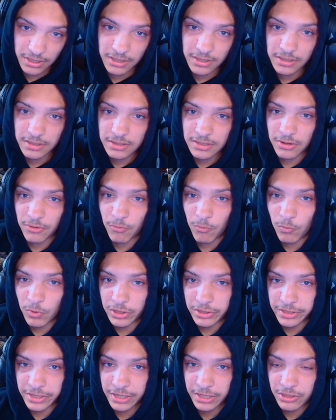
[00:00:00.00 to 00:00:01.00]
to
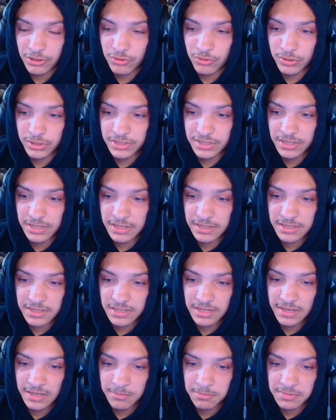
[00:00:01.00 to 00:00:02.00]
really use these
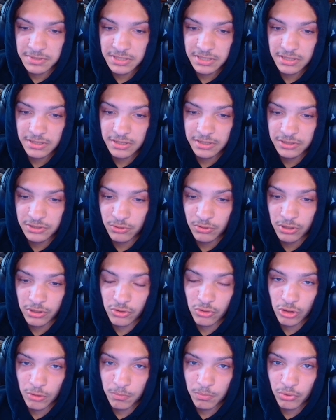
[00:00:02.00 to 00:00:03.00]
tips to
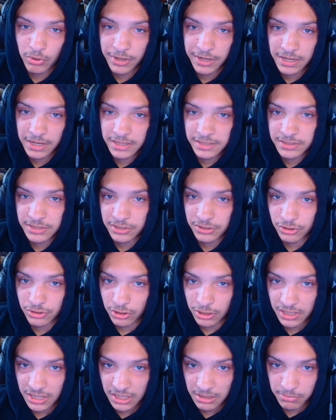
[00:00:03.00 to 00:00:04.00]
incorporate into your
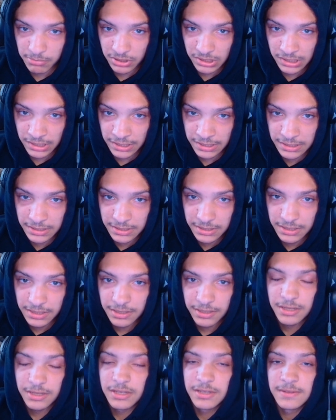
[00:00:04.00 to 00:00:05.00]
gameplay
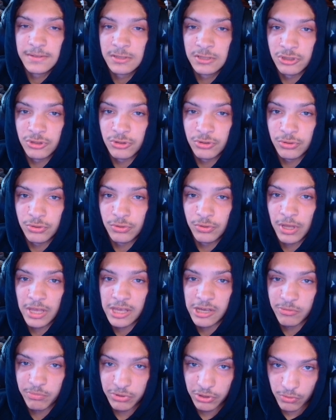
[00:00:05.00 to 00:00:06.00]
to
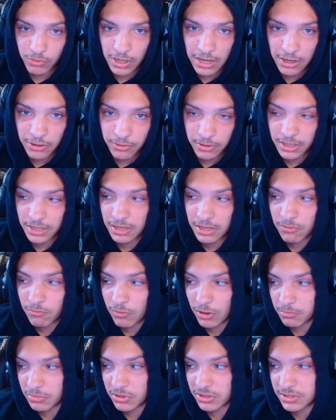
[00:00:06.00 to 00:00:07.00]
help you out in
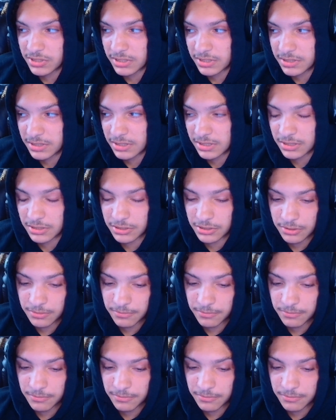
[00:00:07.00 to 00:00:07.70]
Rainbow Six Siege.